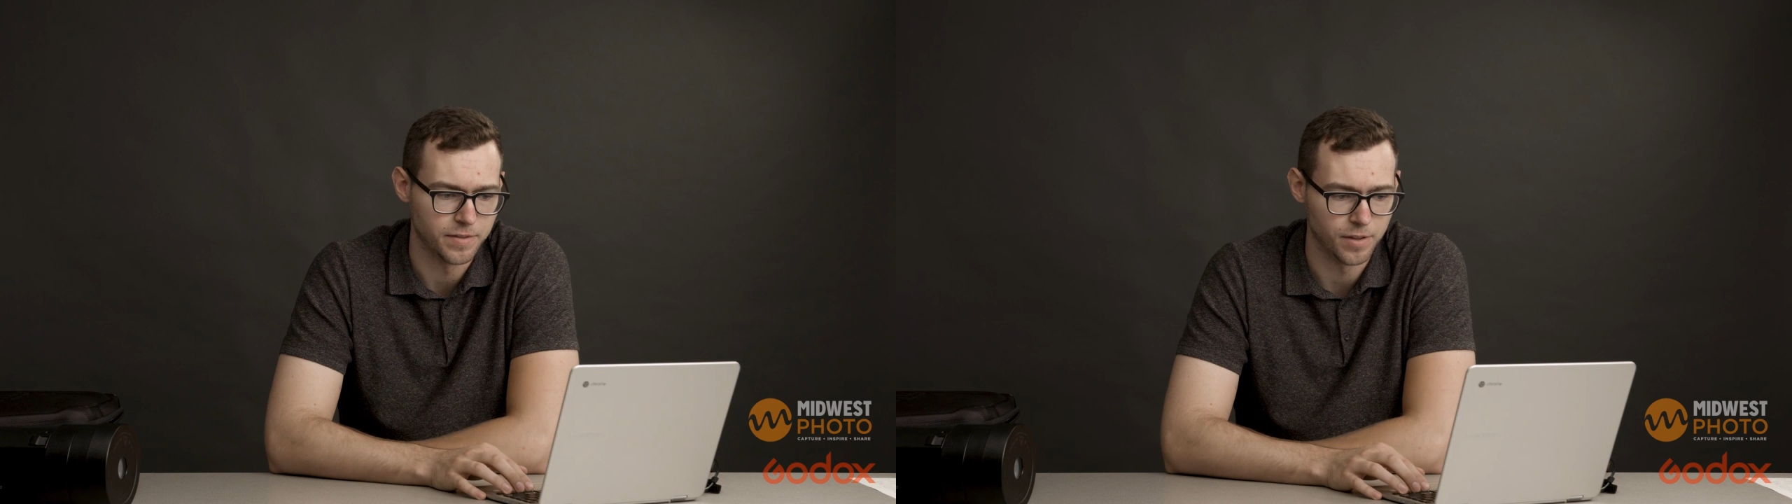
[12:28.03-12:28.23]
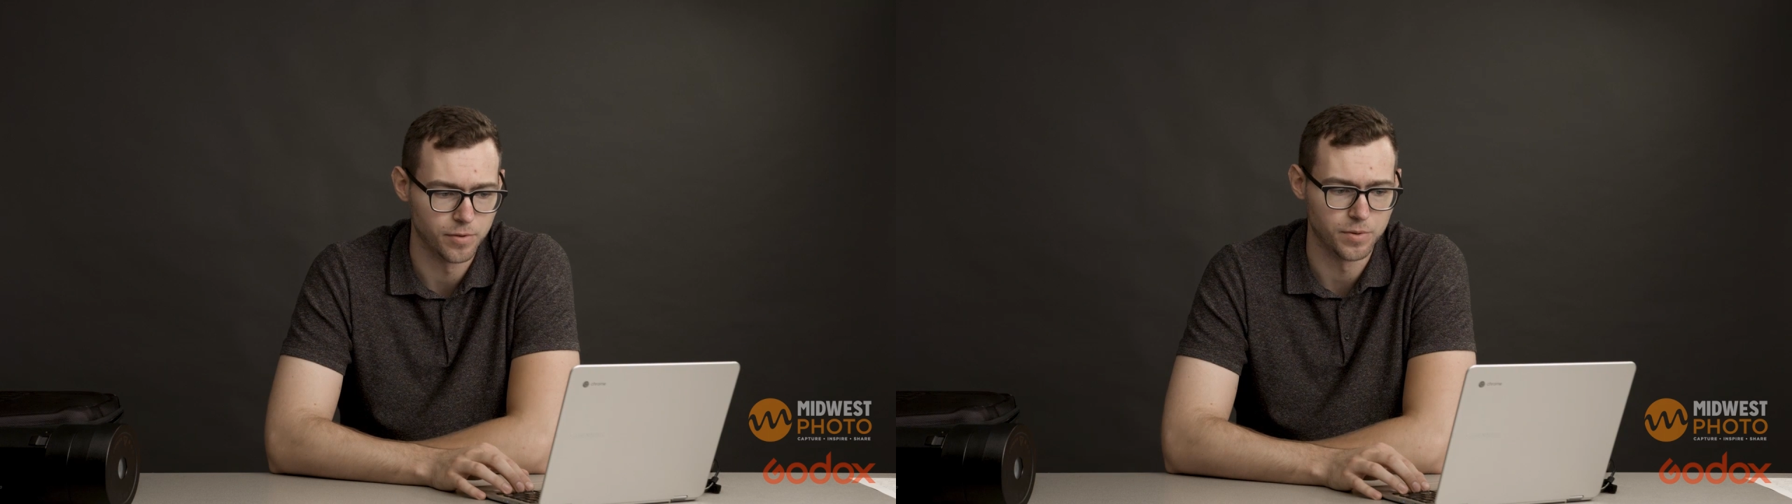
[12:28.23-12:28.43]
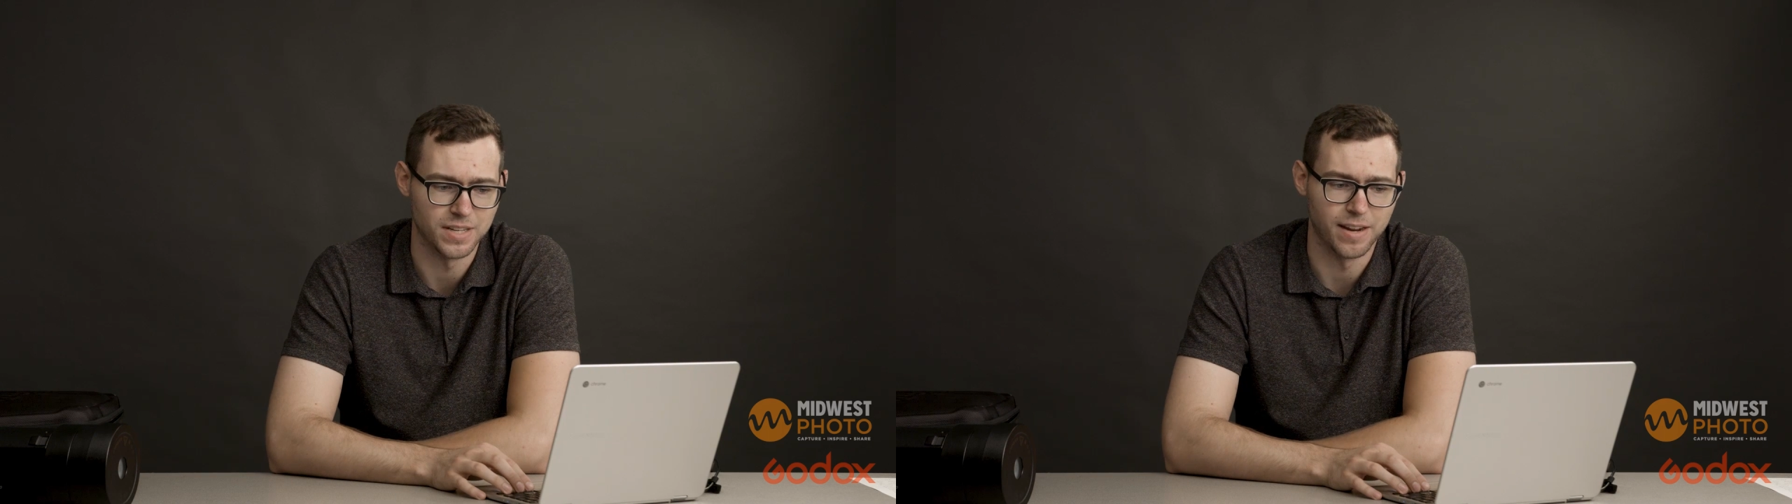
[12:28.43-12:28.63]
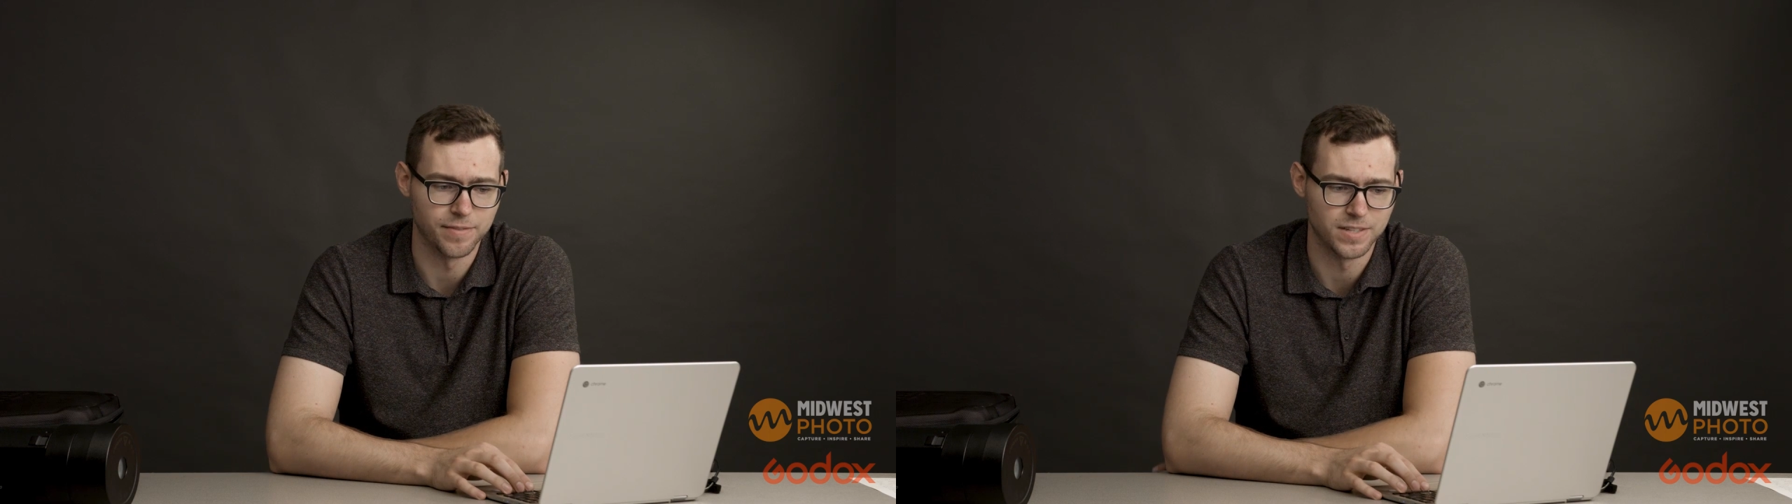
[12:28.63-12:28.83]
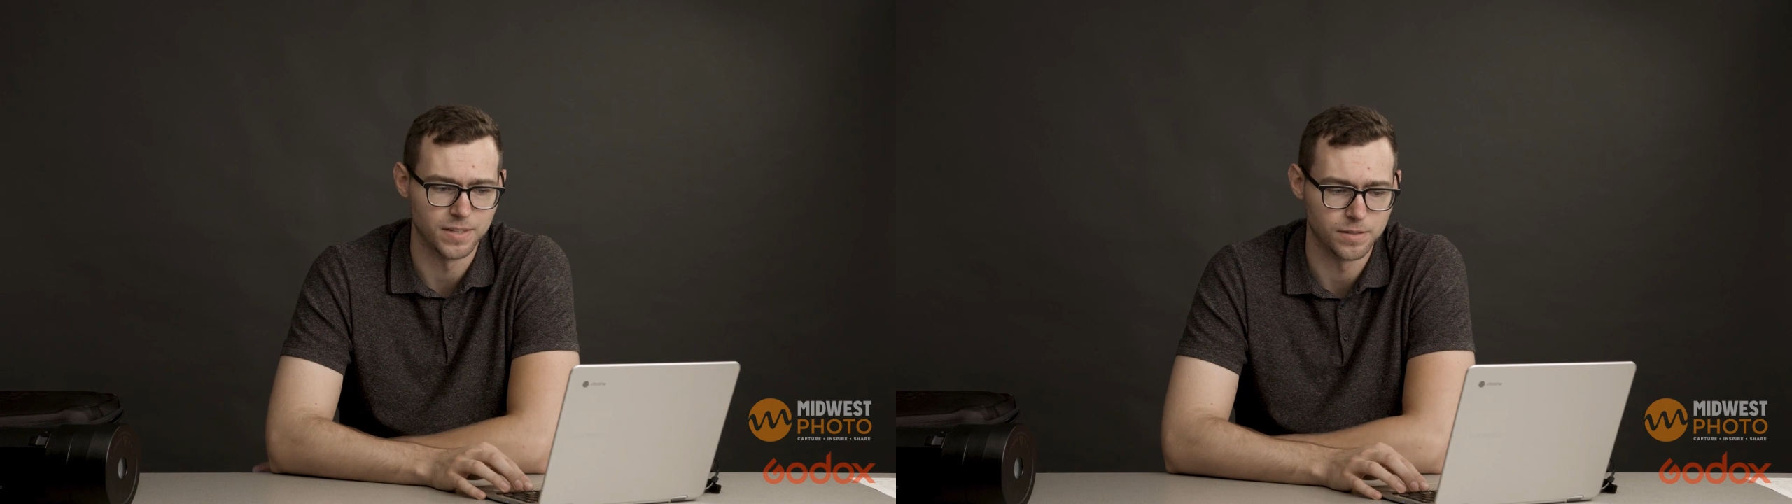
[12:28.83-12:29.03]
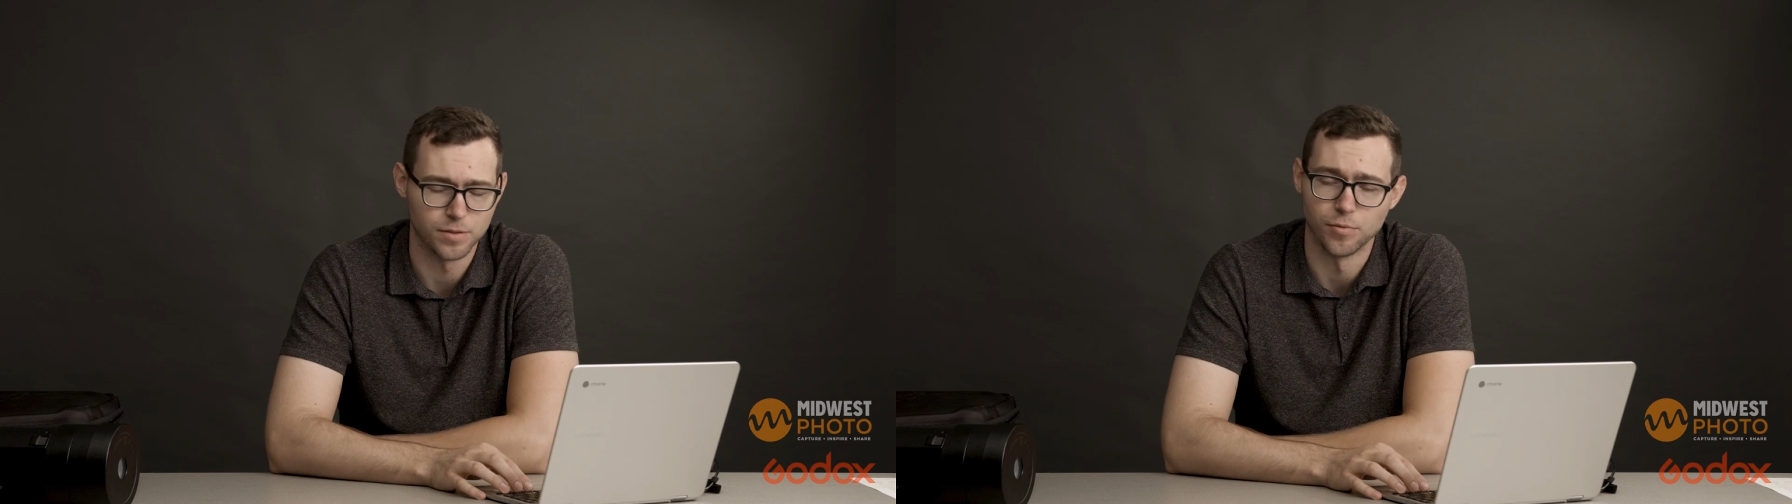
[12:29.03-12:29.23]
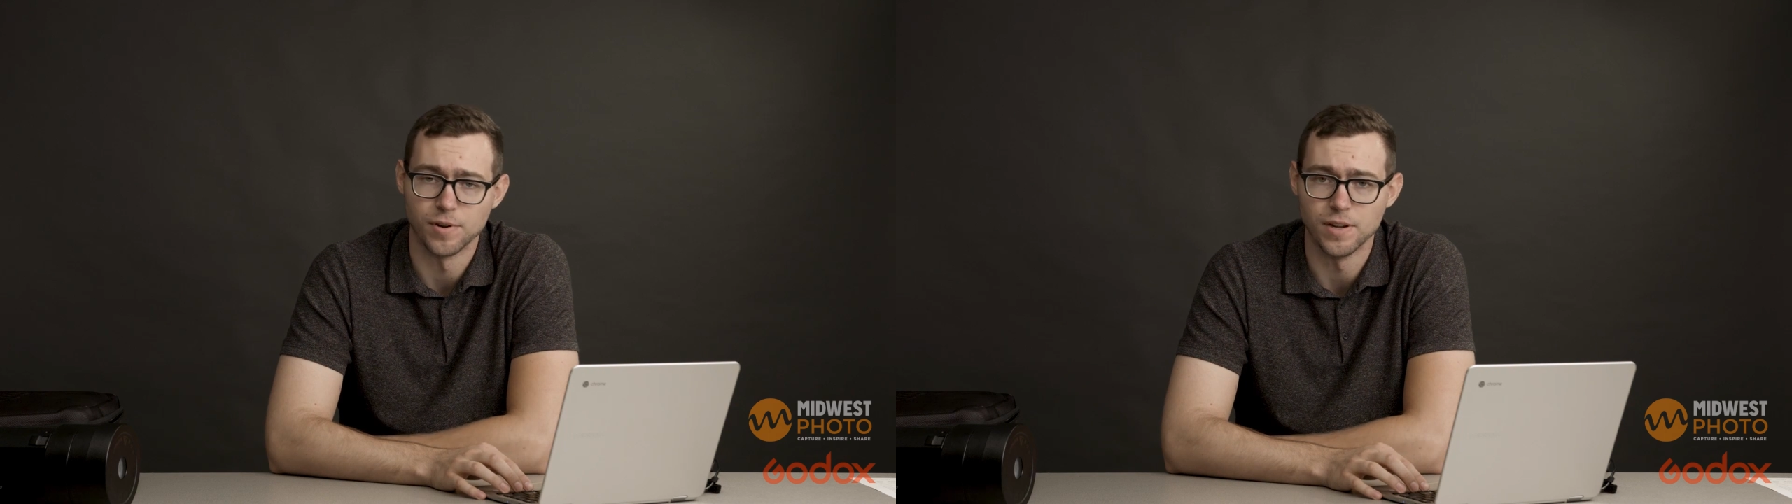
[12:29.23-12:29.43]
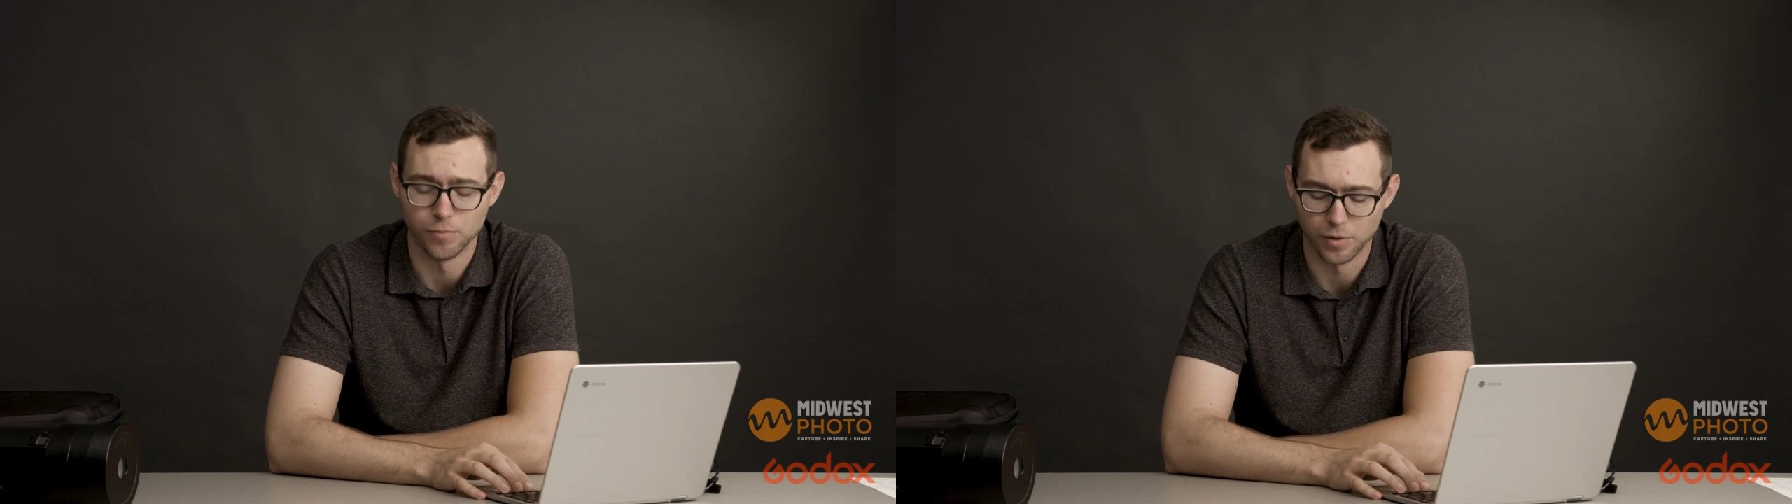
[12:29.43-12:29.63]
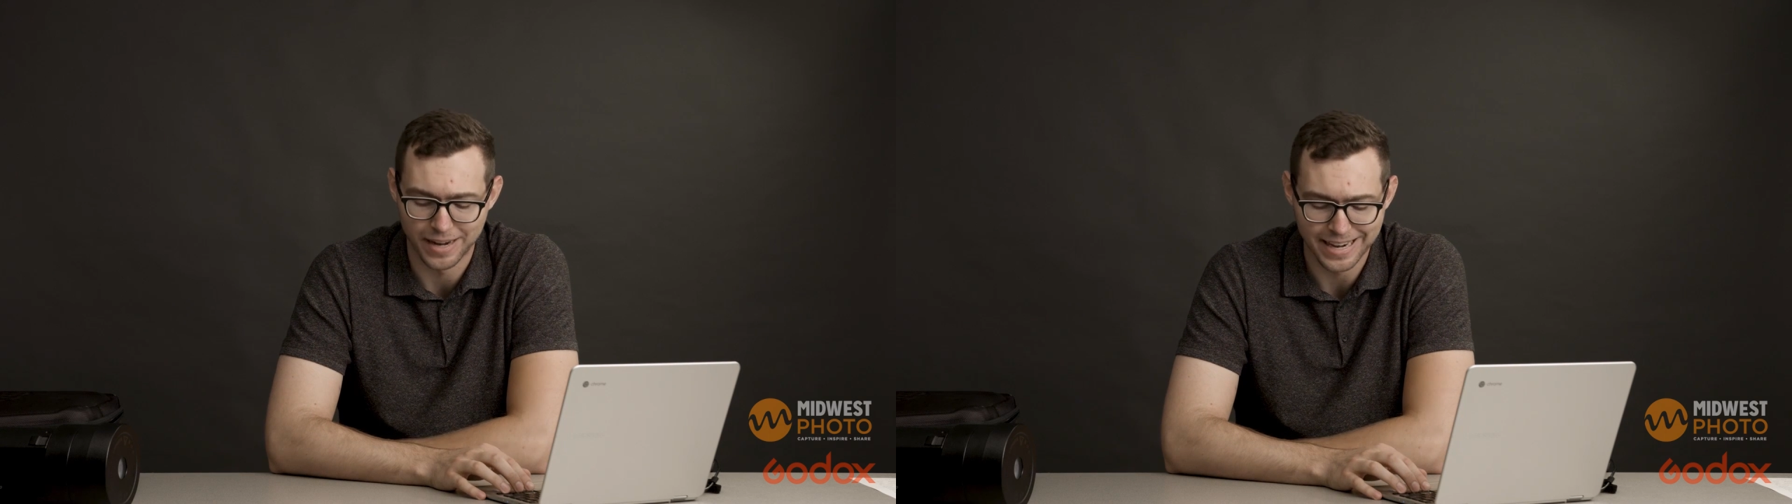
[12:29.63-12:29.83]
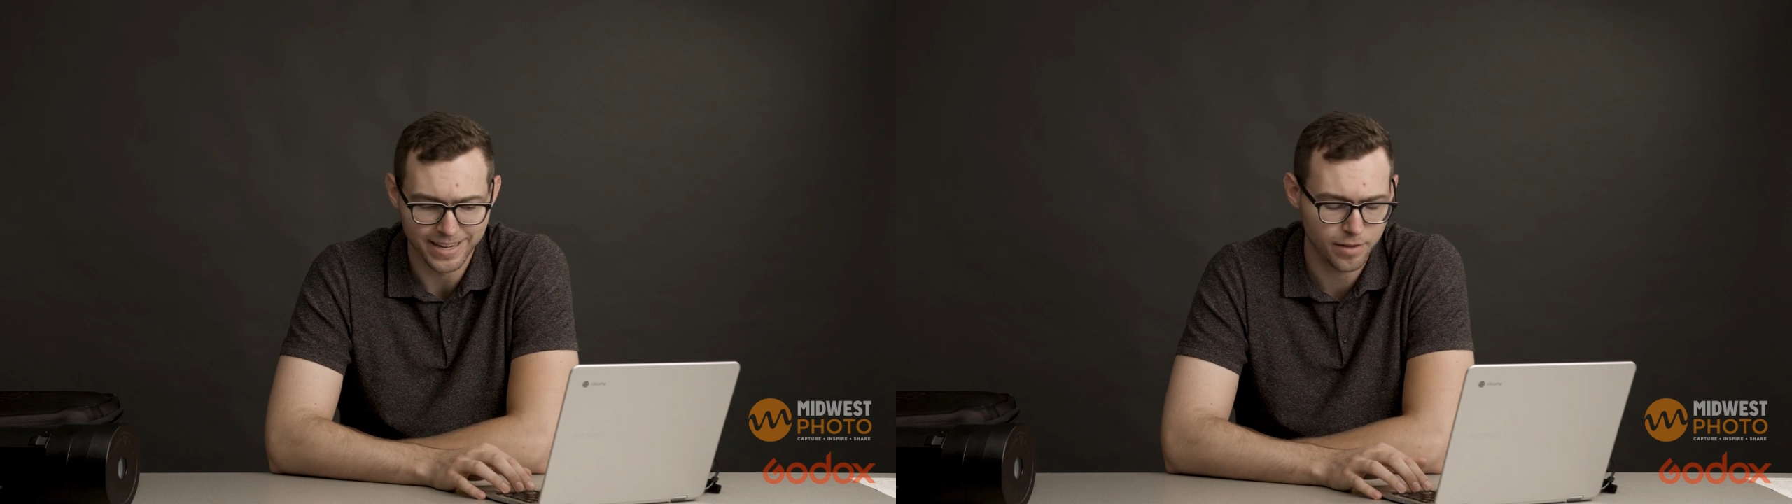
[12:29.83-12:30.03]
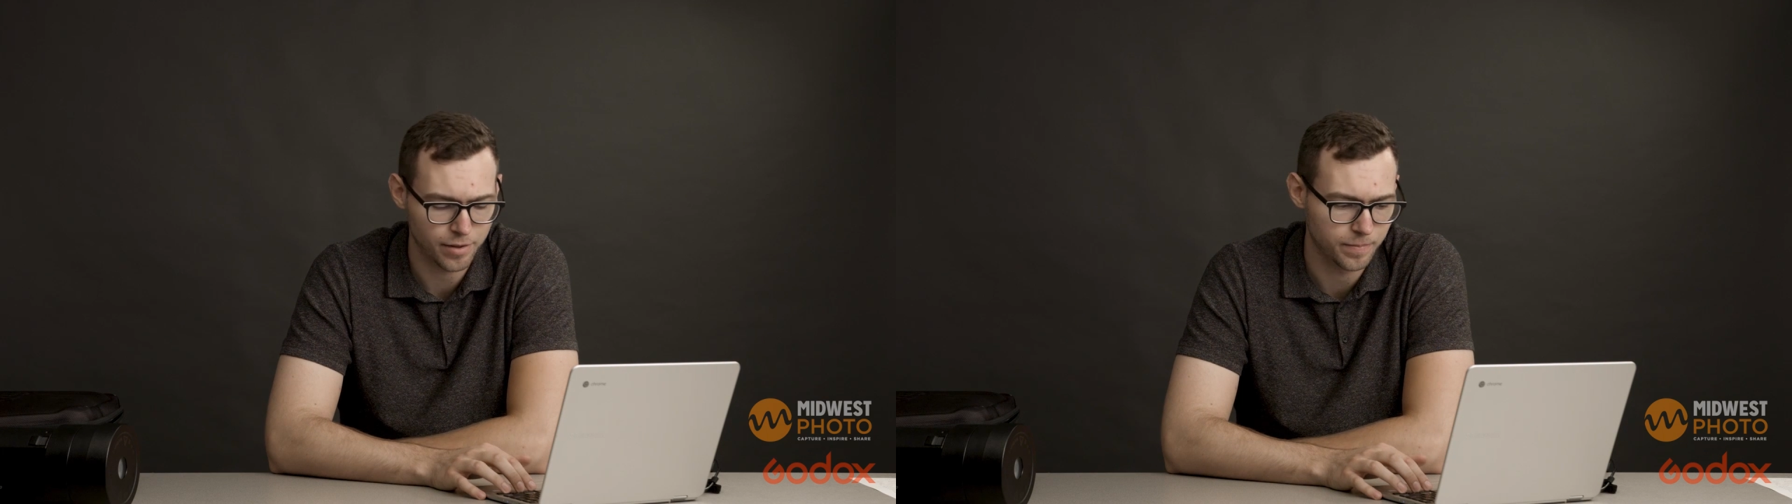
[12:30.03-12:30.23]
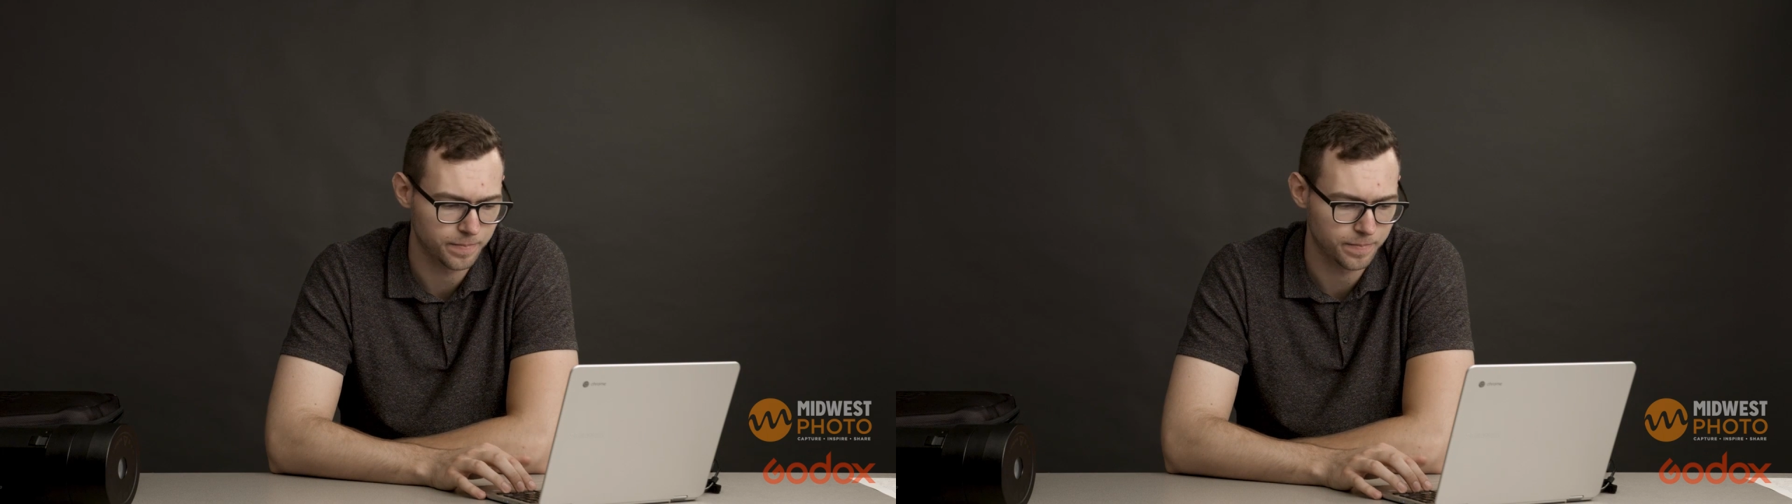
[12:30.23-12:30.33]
The other was at f6.3 and 1/80th.